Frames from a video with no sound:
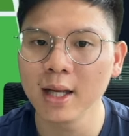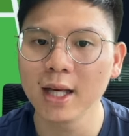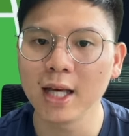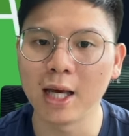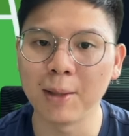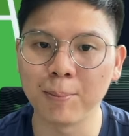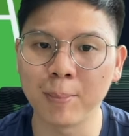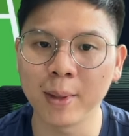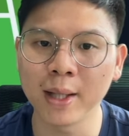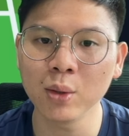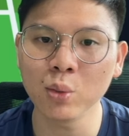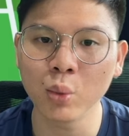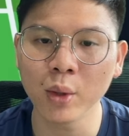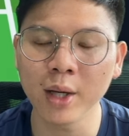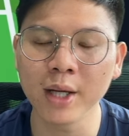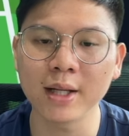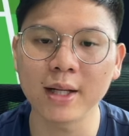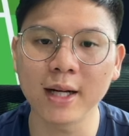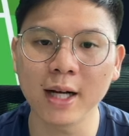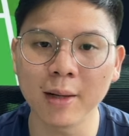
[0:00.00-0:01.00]
And Ben
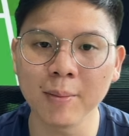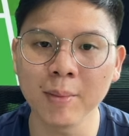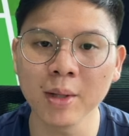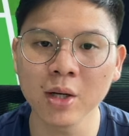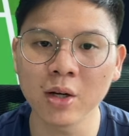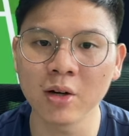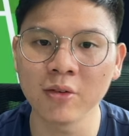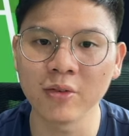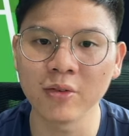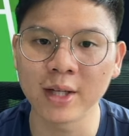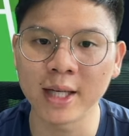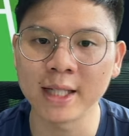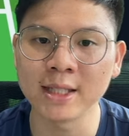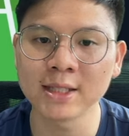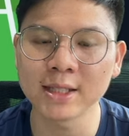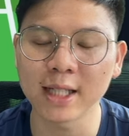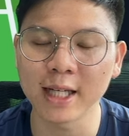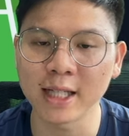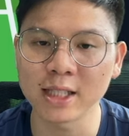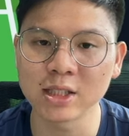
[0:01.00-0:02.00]
White coming off
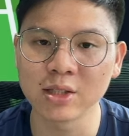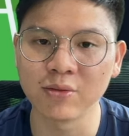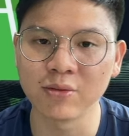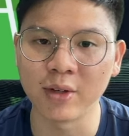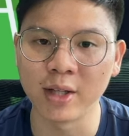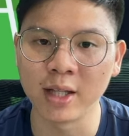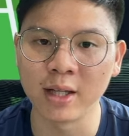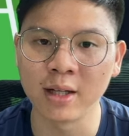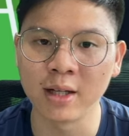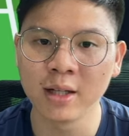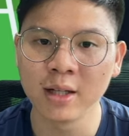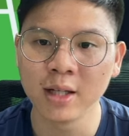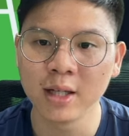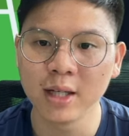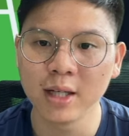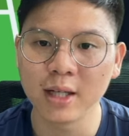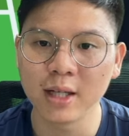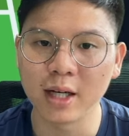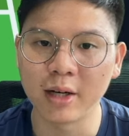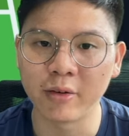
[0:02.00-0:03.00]
against Aston Villa
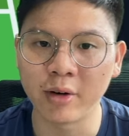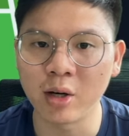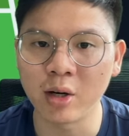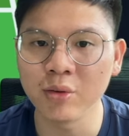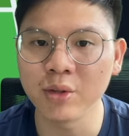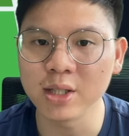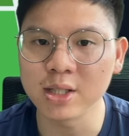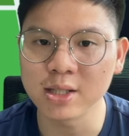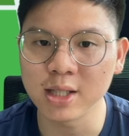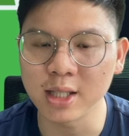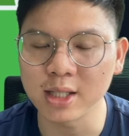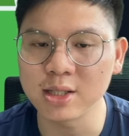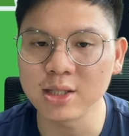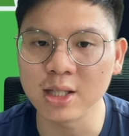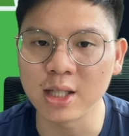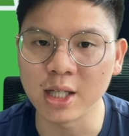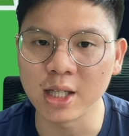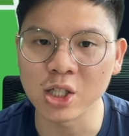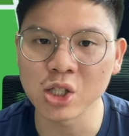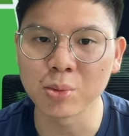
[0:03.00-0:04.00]
around these
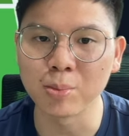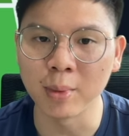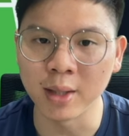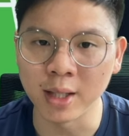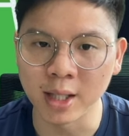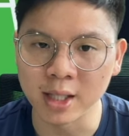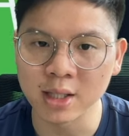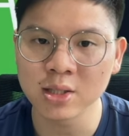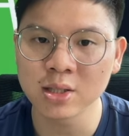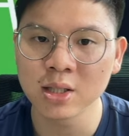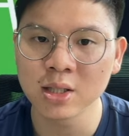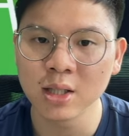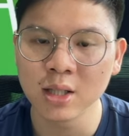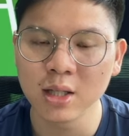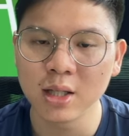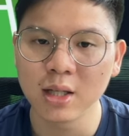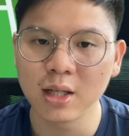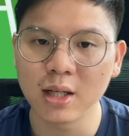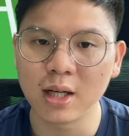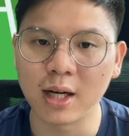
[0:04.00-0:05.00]
60-ish minutes
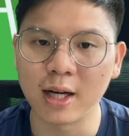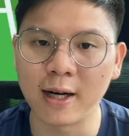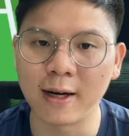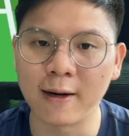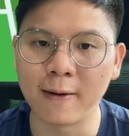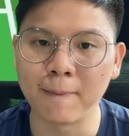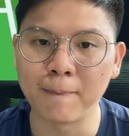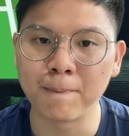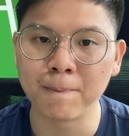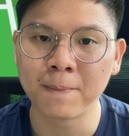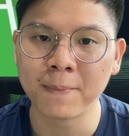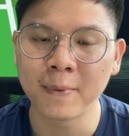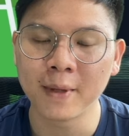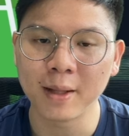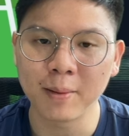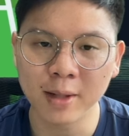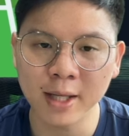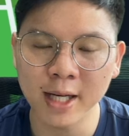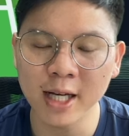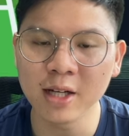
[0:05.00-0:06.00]
um,
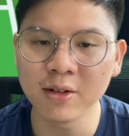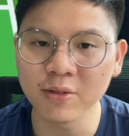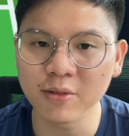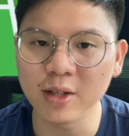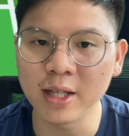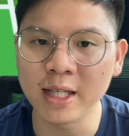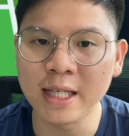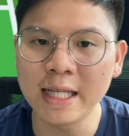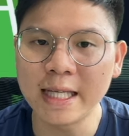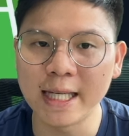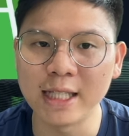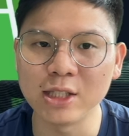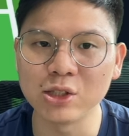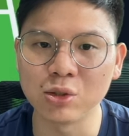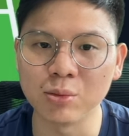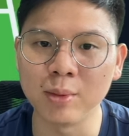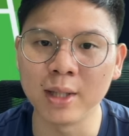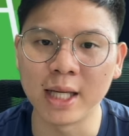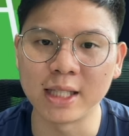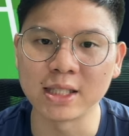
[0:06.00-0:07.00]
kind of indicates
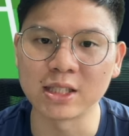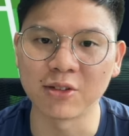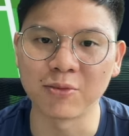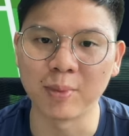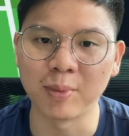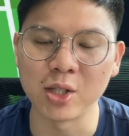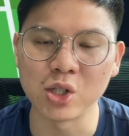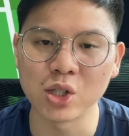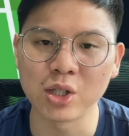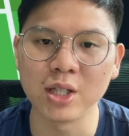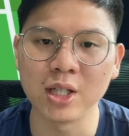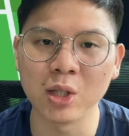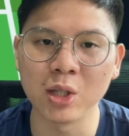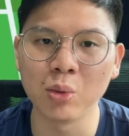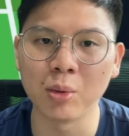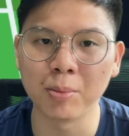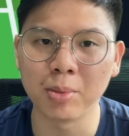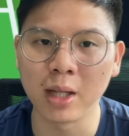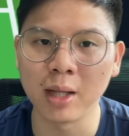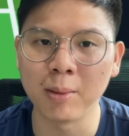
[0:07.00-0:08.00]
to me, as I've mentioned, he
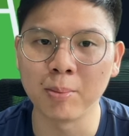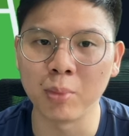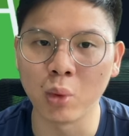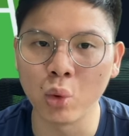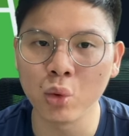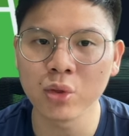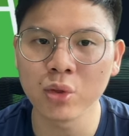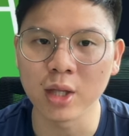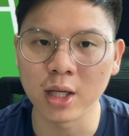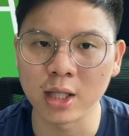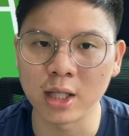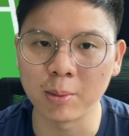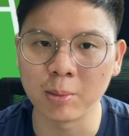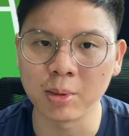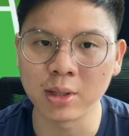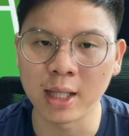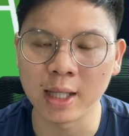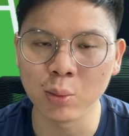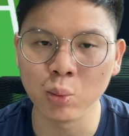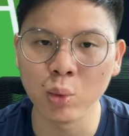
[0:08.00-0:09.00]
would play both in
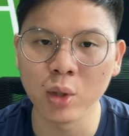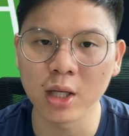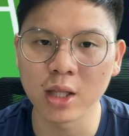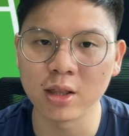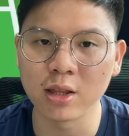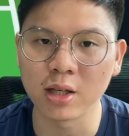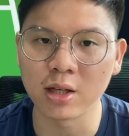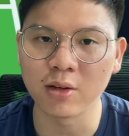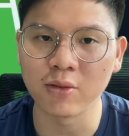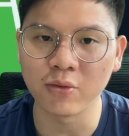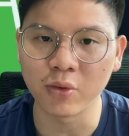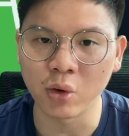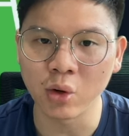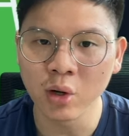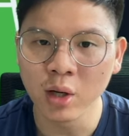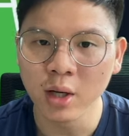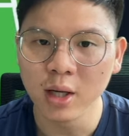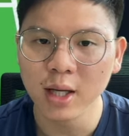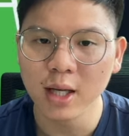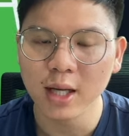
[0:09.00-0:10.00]
double game week in 34.